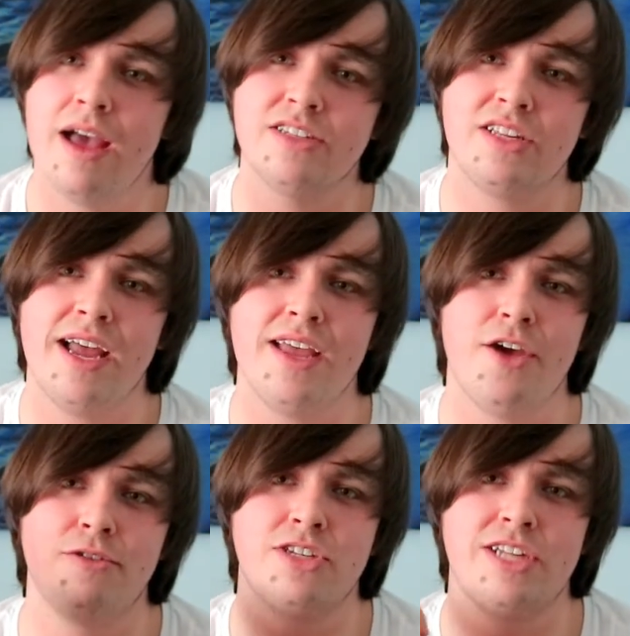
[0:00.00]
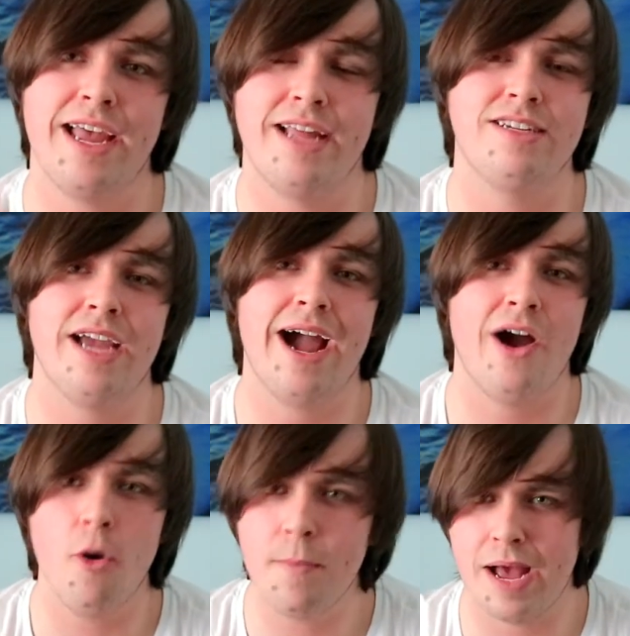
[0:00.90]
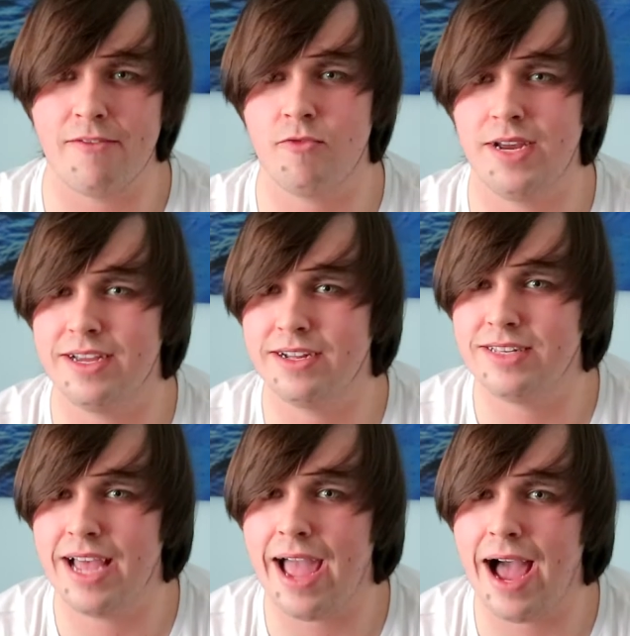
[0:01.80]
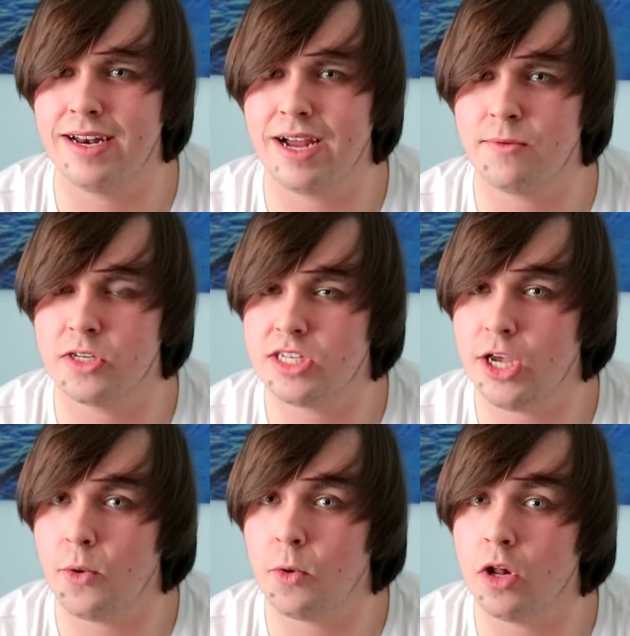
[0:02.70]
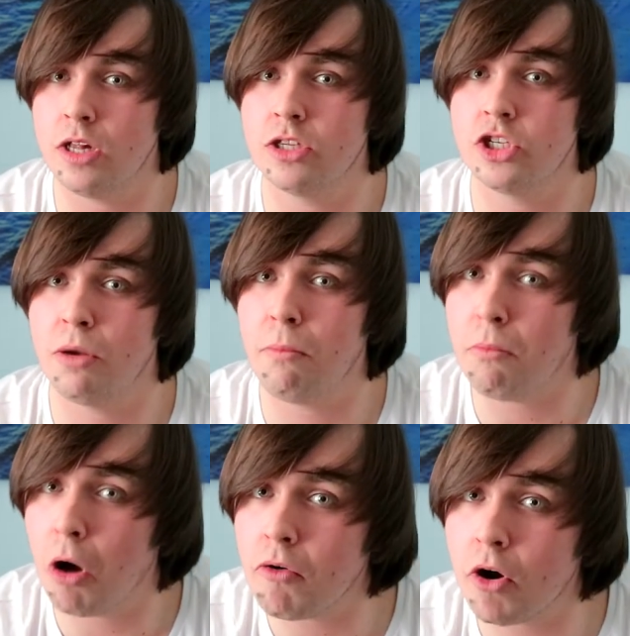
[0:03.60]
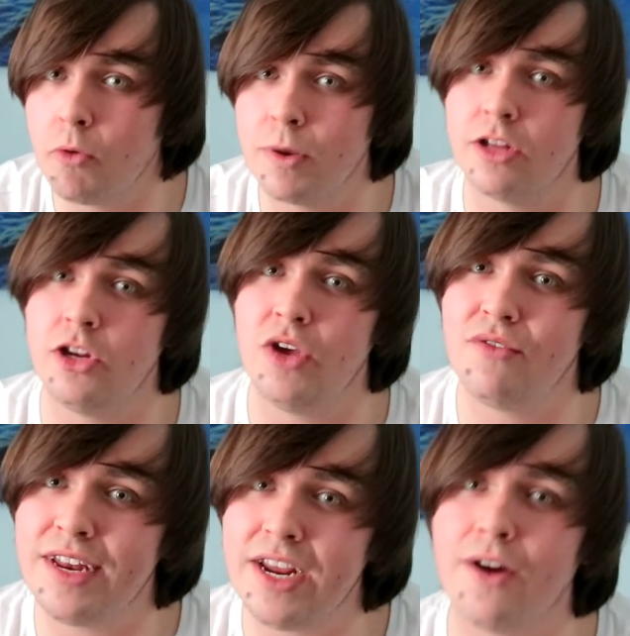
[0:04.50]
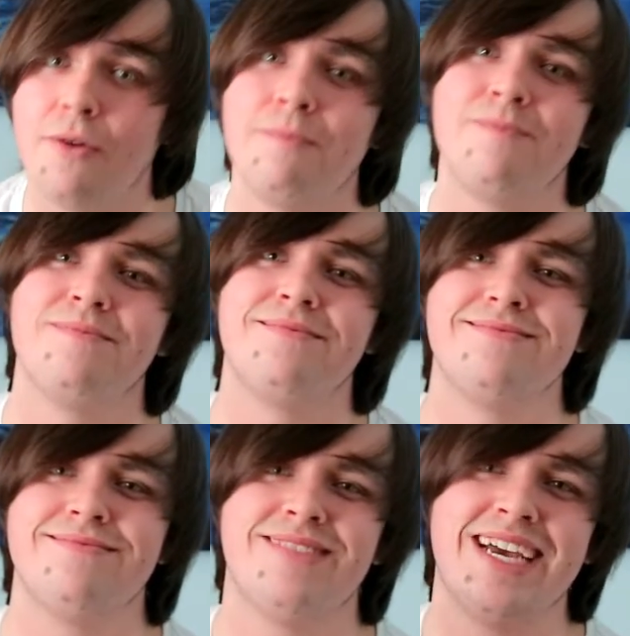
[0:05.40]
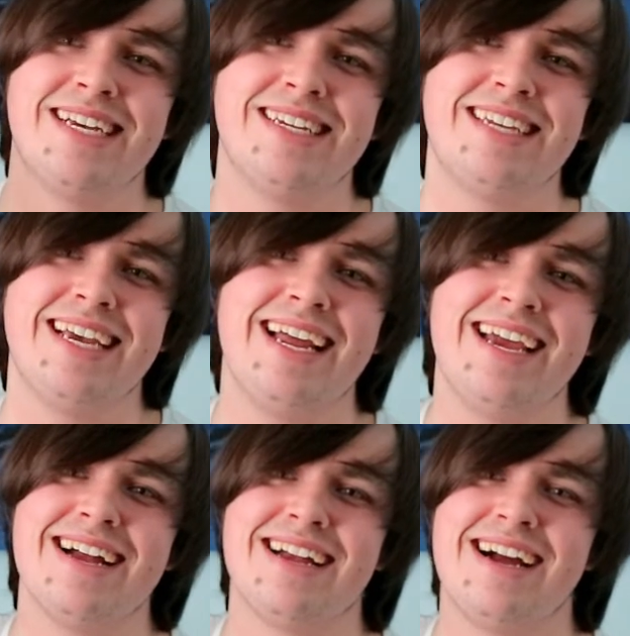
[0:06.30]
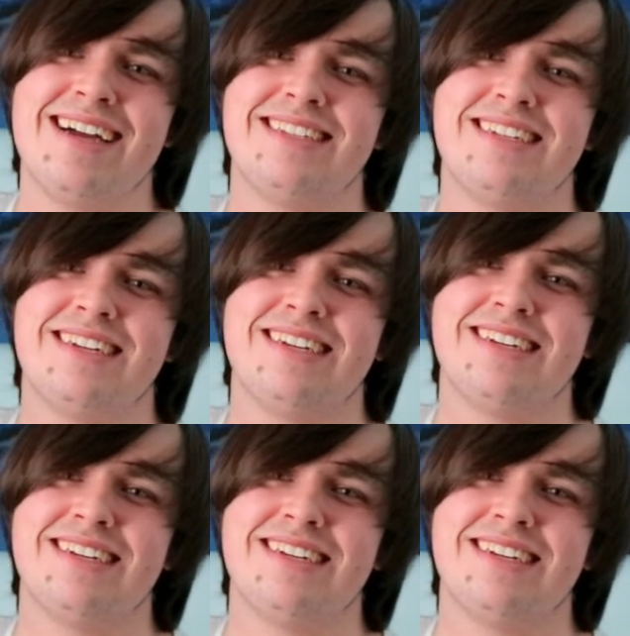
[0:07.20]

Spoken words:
Stay you, stay indie. I hope you have a really good day, and I will see you all tomorrow with a new video. See you later, guys.